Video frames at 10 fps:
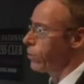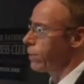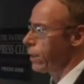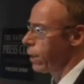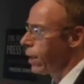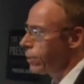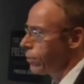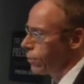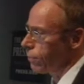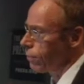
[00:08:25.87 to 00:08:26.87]
have been lied
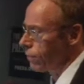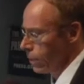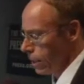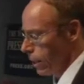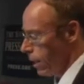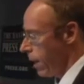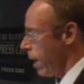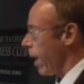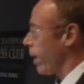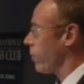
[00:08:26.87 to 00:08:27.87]
to.
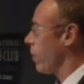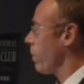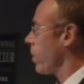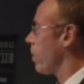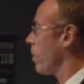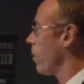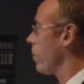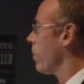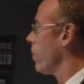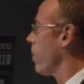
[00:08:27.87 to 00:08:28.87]
I said,
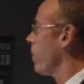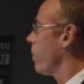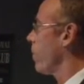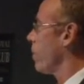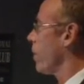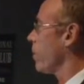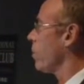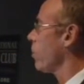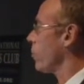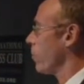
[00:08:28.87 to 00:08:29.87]
because if they
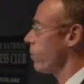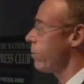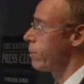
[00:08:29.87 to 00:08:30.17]
told you,